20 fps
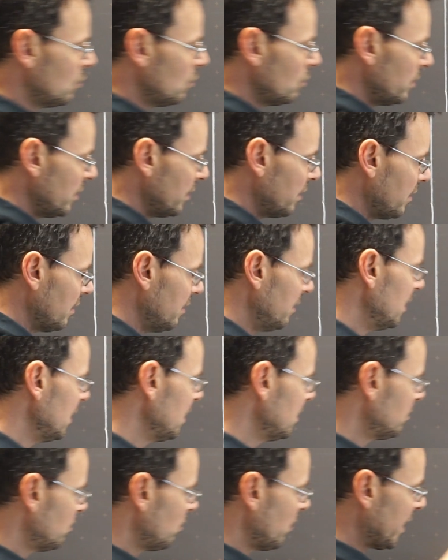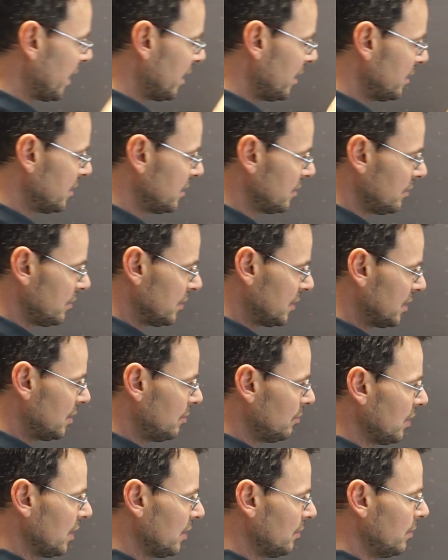with these brackets or
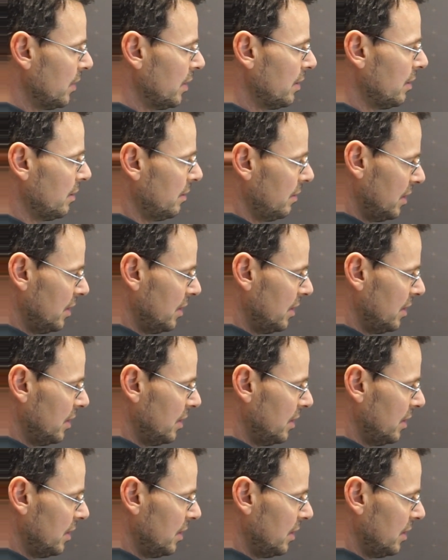simply with